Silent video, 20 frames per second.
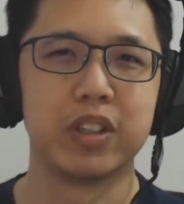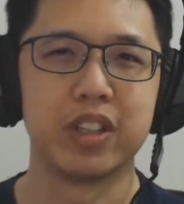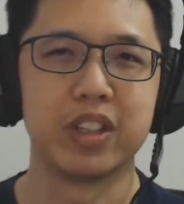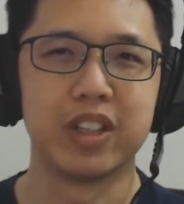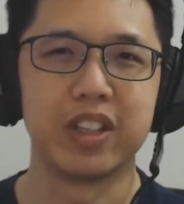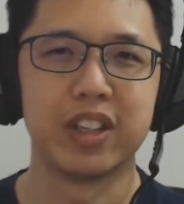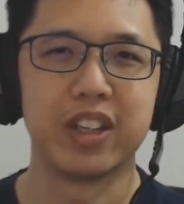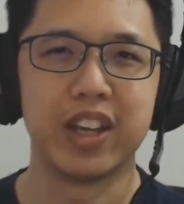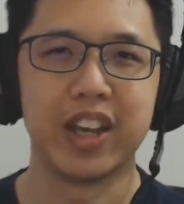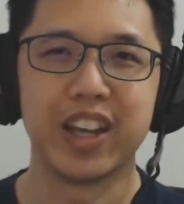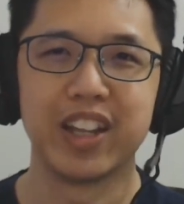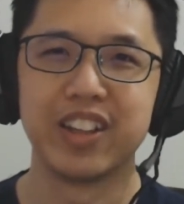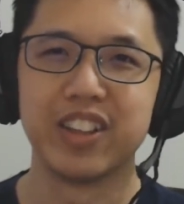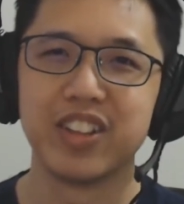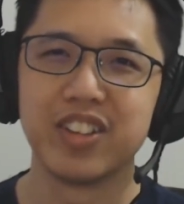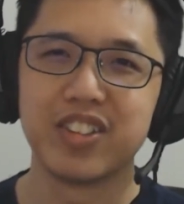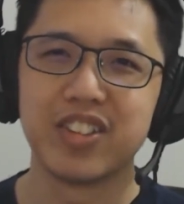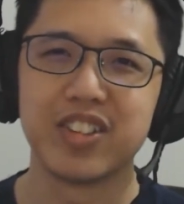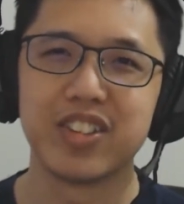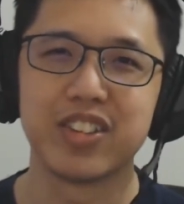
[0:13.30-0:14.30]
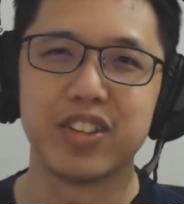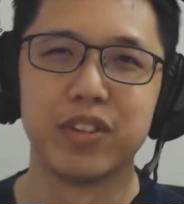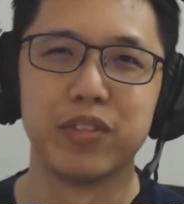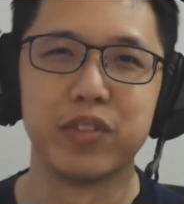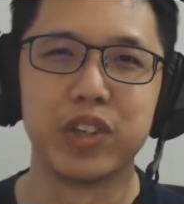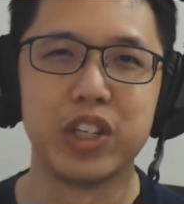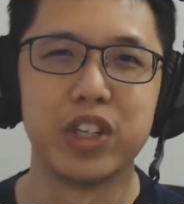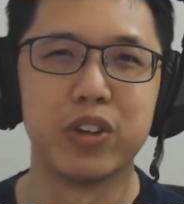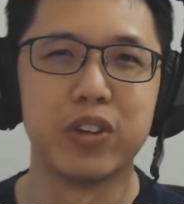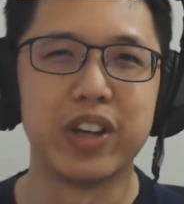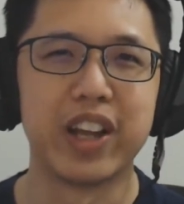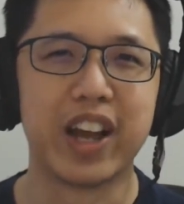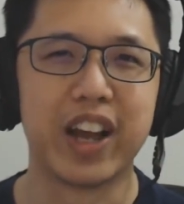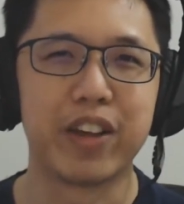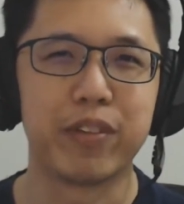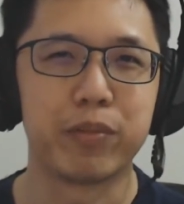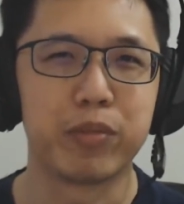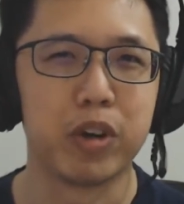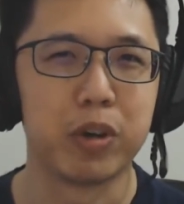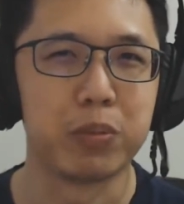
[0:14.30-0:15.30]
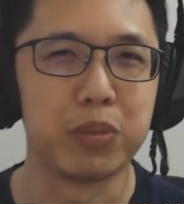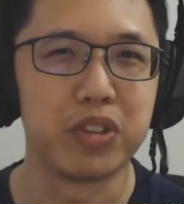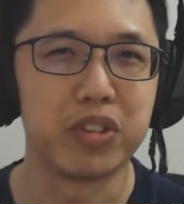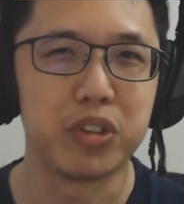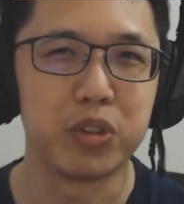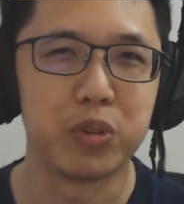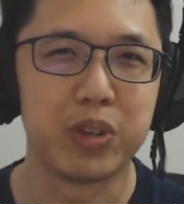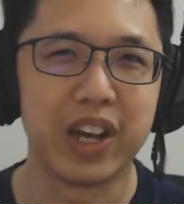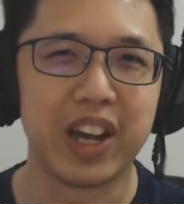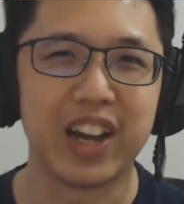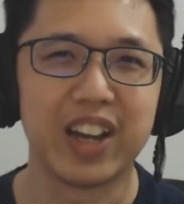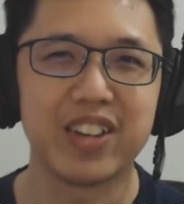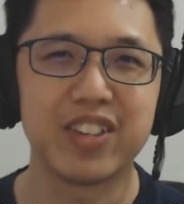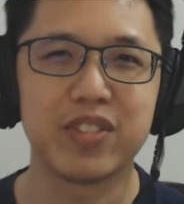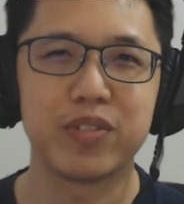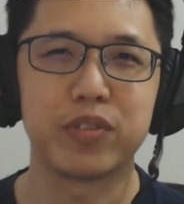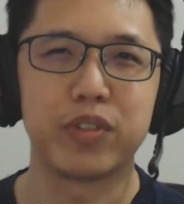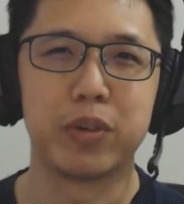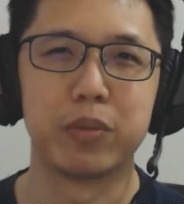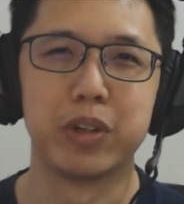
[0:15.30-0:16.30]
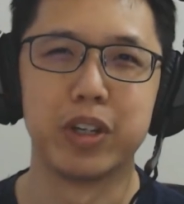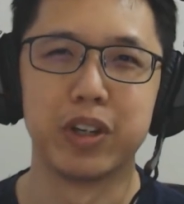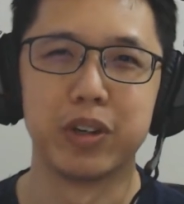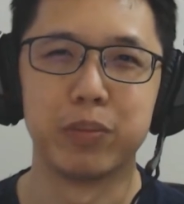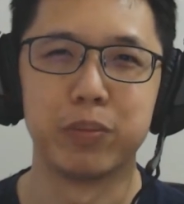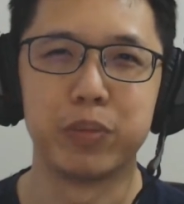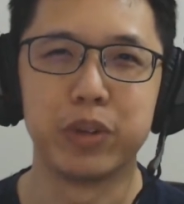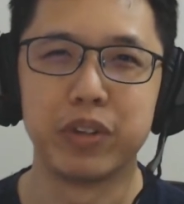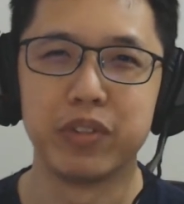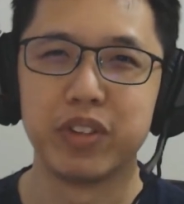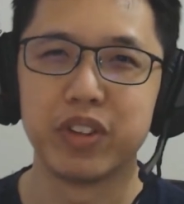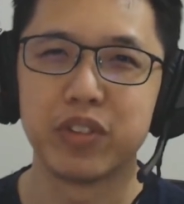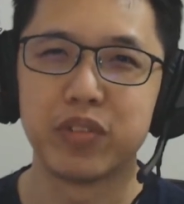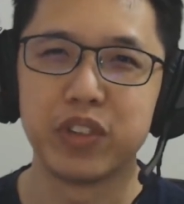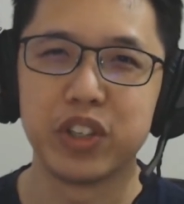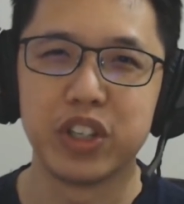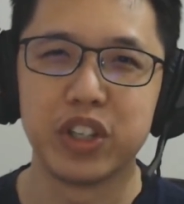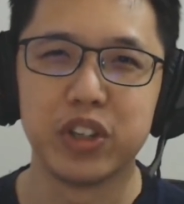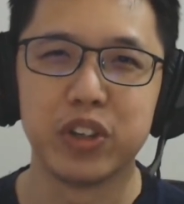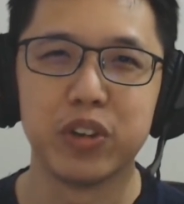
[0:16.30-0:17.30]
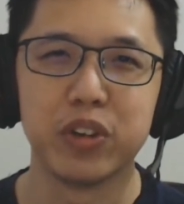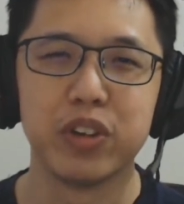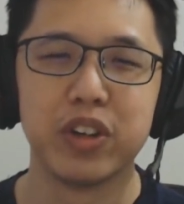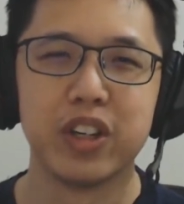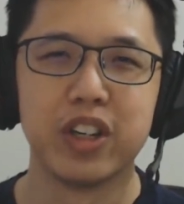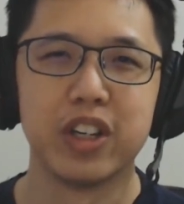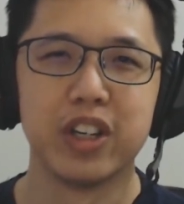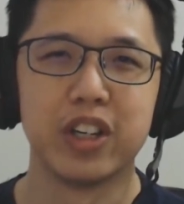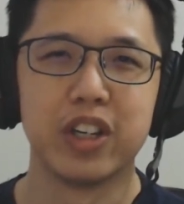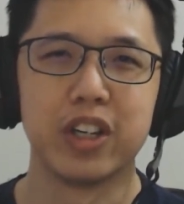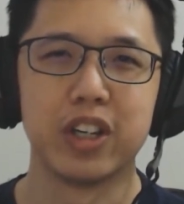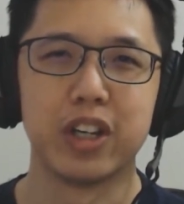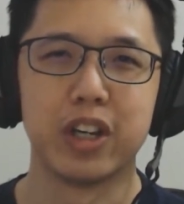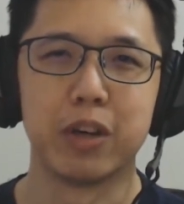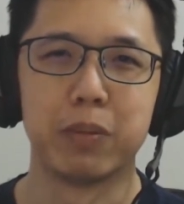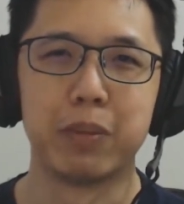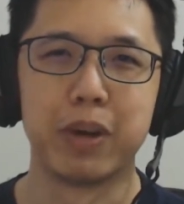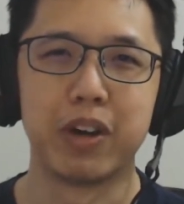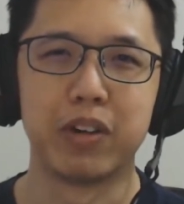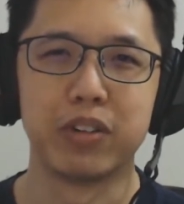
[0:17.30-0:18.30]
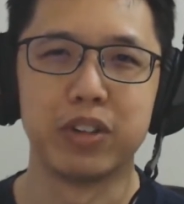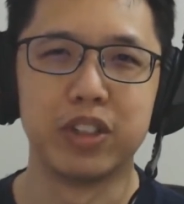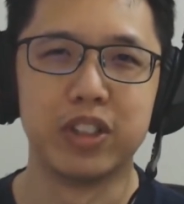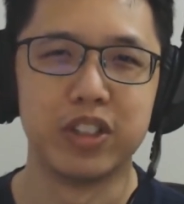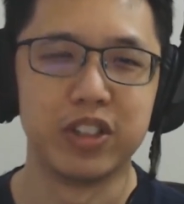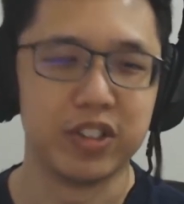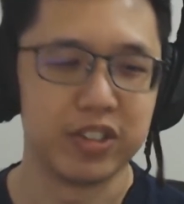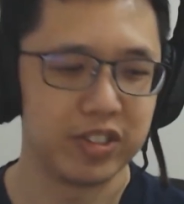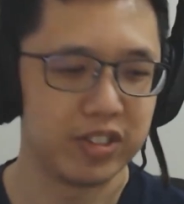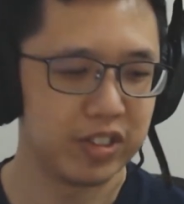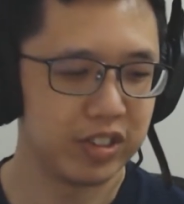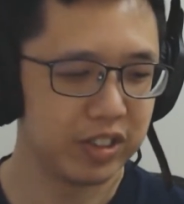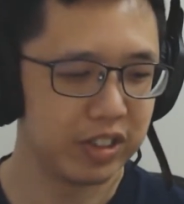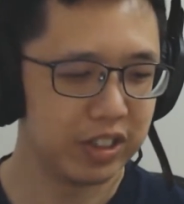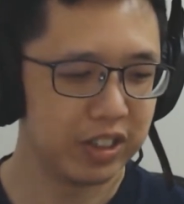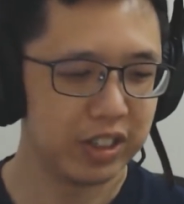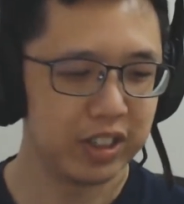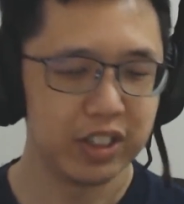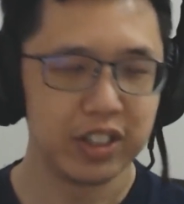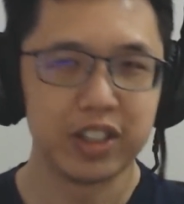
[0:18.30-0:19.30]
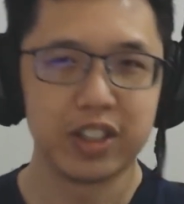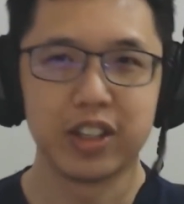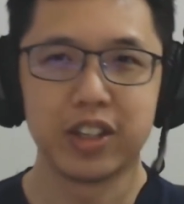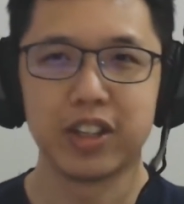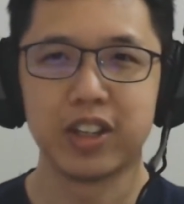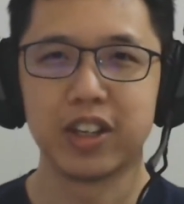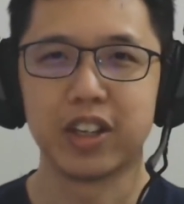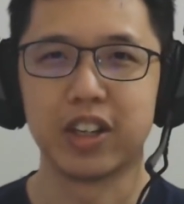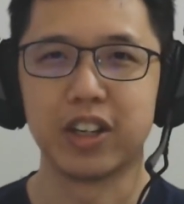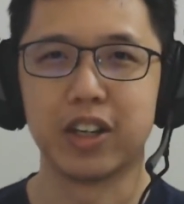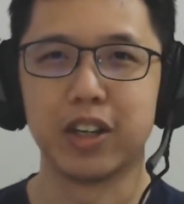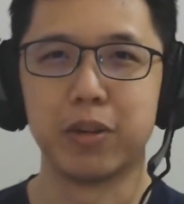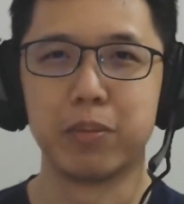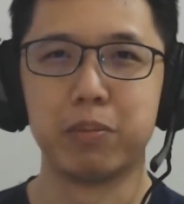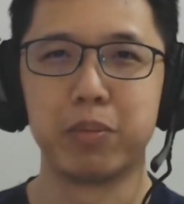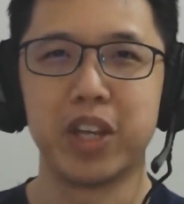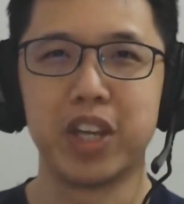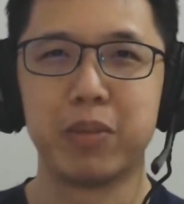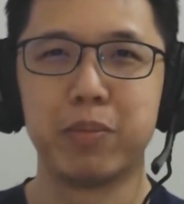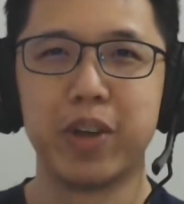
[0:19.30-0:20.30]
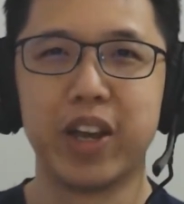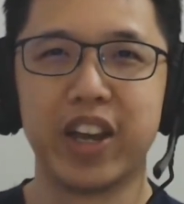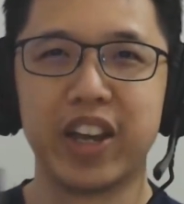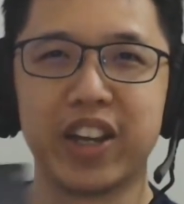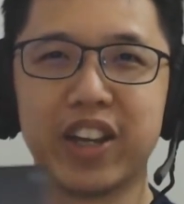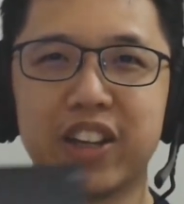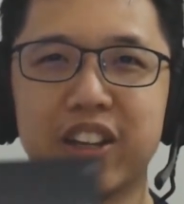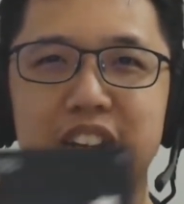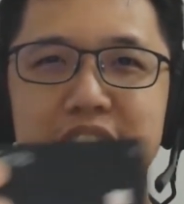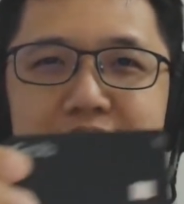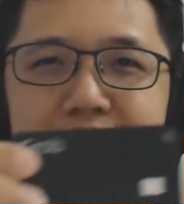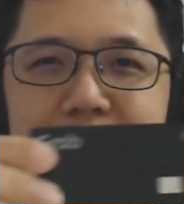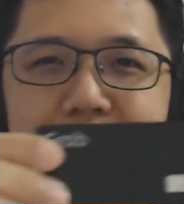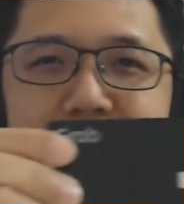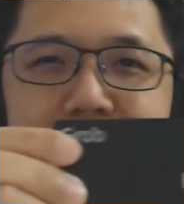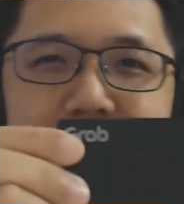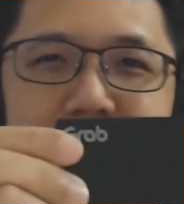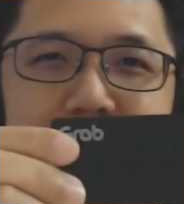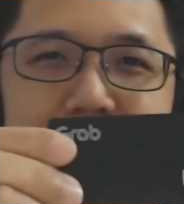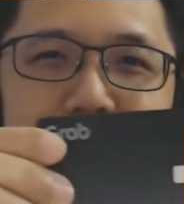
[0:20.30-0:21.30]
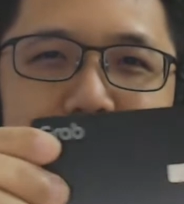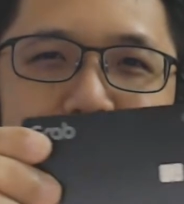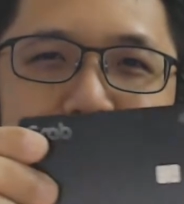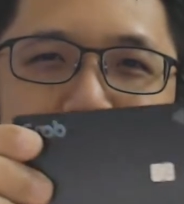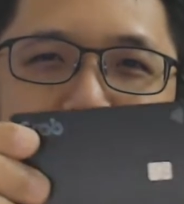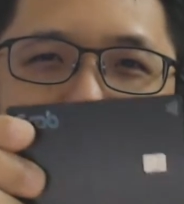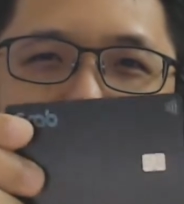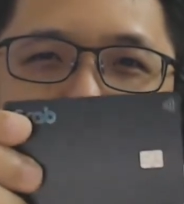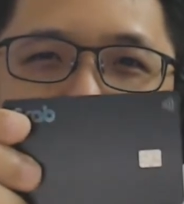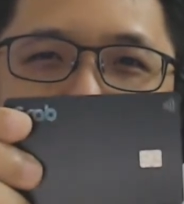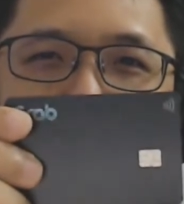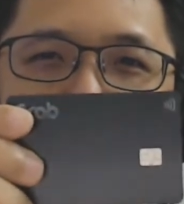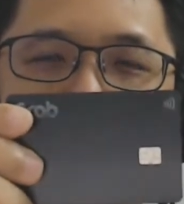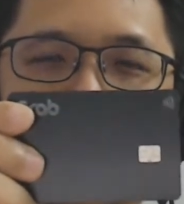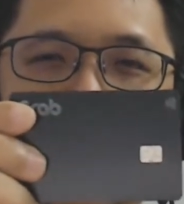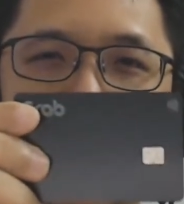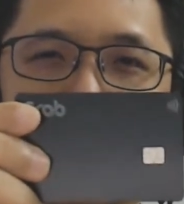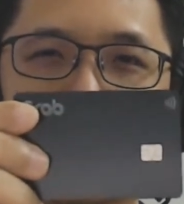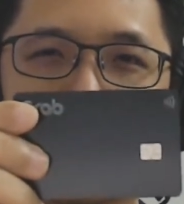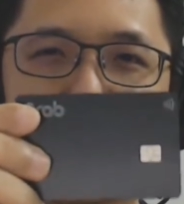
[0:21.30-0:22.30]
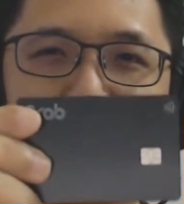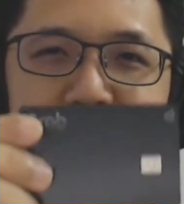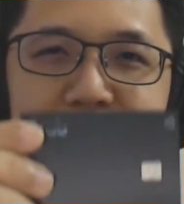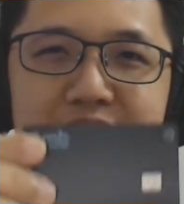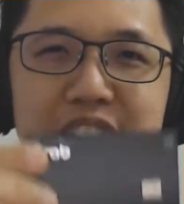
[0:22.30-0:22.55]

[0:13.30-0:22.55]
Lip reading: and this is the video that I've promised you guys from the previous video about this Maybank Grab card.